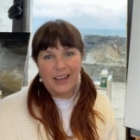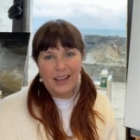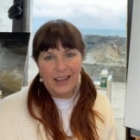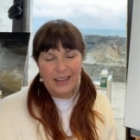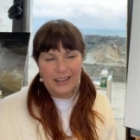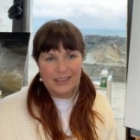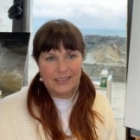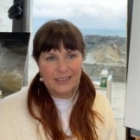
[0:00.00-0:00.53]

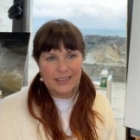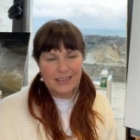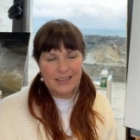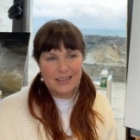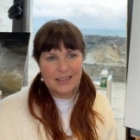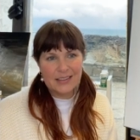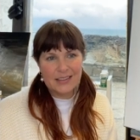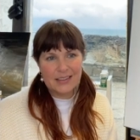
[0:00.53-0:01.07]

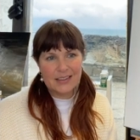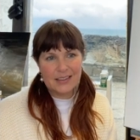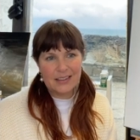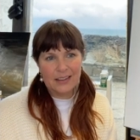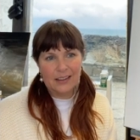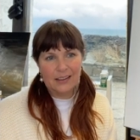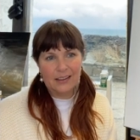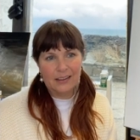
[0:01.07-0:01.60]
and
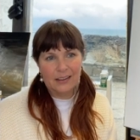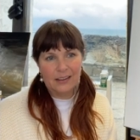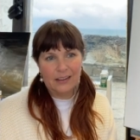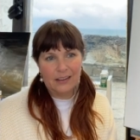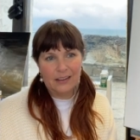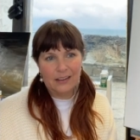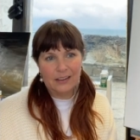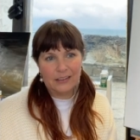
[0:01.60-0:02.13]

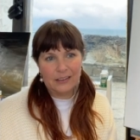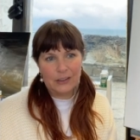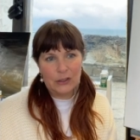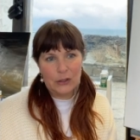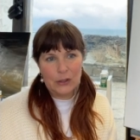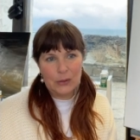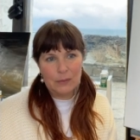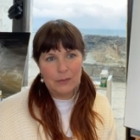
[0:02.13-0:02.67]
uh,
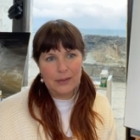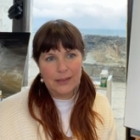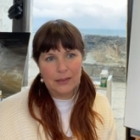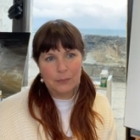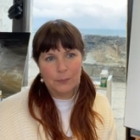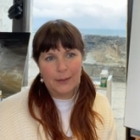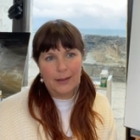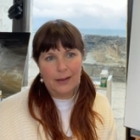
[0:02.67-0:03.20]
acutely
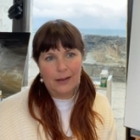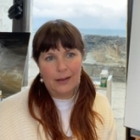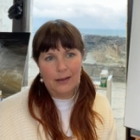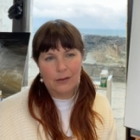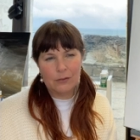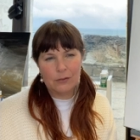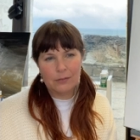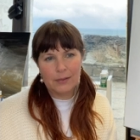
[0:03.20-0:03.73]
aware
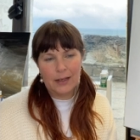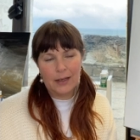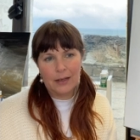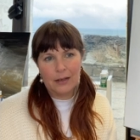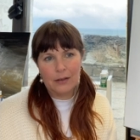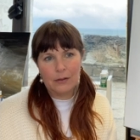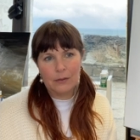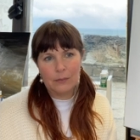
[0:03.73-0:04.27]
of
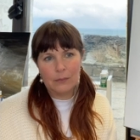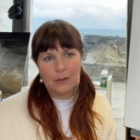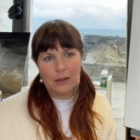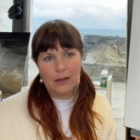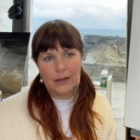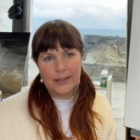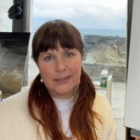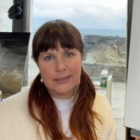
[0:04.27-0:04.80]
how
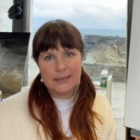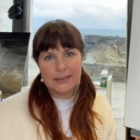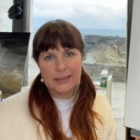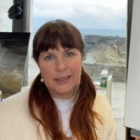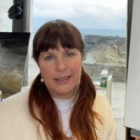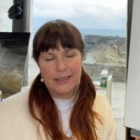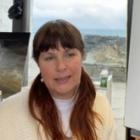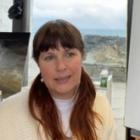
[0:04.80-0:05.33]

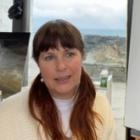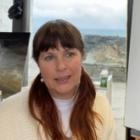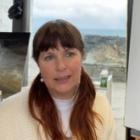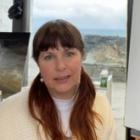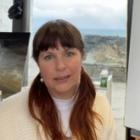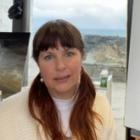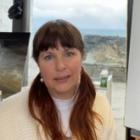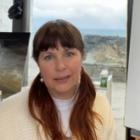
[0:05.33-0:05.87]

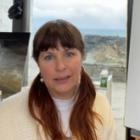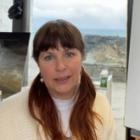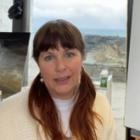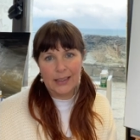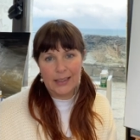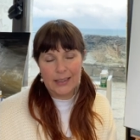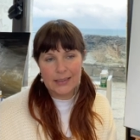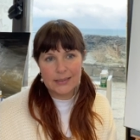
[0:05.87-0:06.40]
isolating
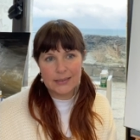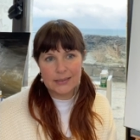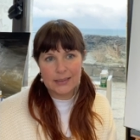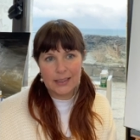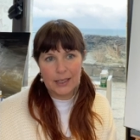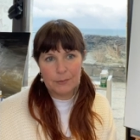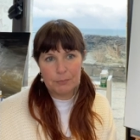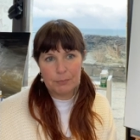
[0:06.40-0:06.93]
it
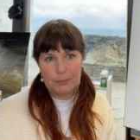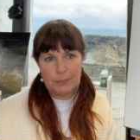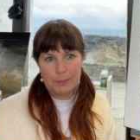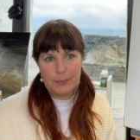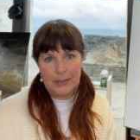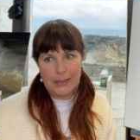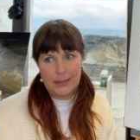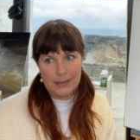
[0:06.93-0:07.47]
can
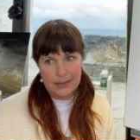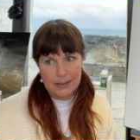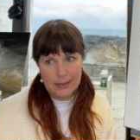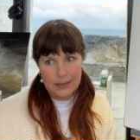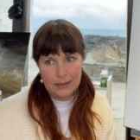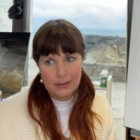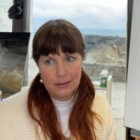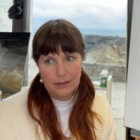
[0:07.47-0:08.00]

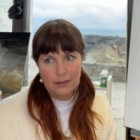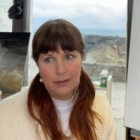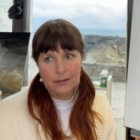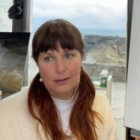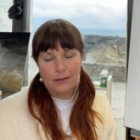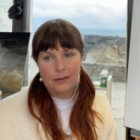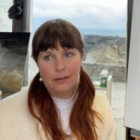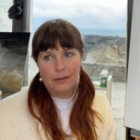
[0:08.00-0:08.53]
be
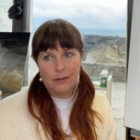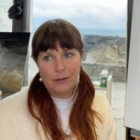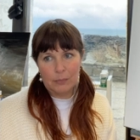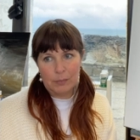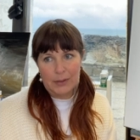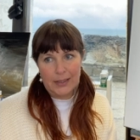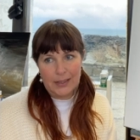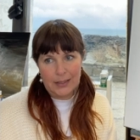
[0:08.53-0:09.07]

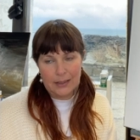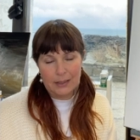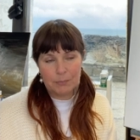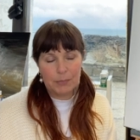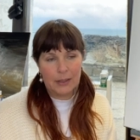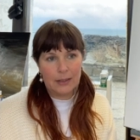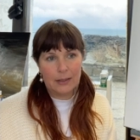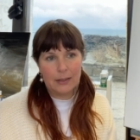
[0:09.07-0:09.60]
up here,
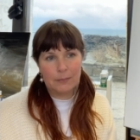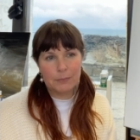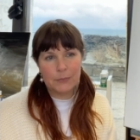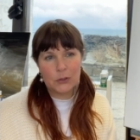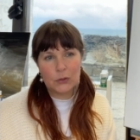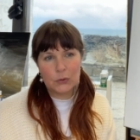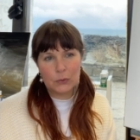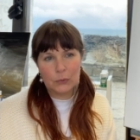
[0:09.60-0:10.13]
but I am
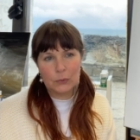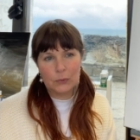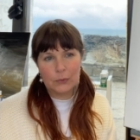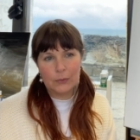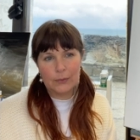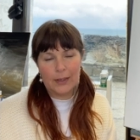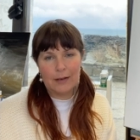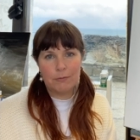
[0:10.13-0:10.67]

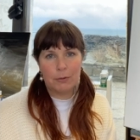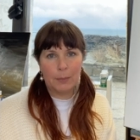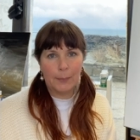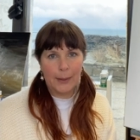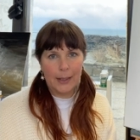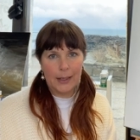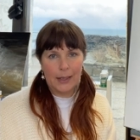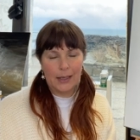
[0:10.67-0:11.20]
sure
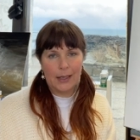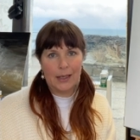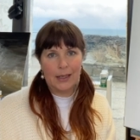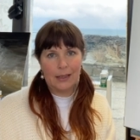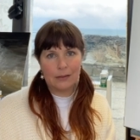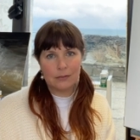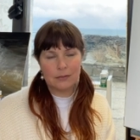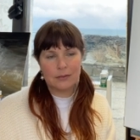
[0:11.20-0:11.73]
everywhere
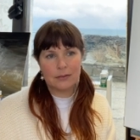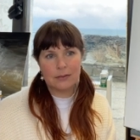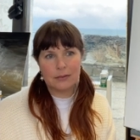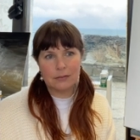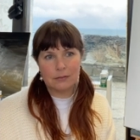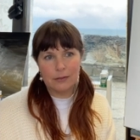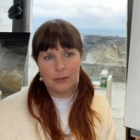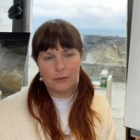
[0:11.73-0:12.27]
else
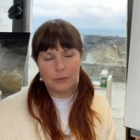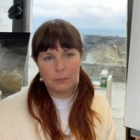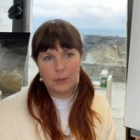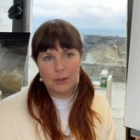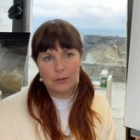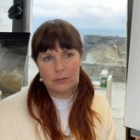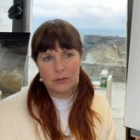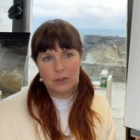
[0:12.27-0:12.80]
around the
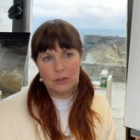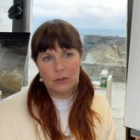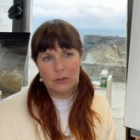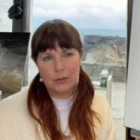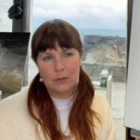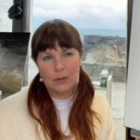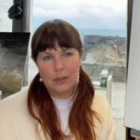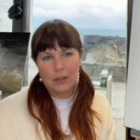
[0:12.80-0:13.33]
world
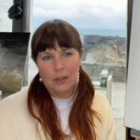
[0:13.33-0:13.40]
too,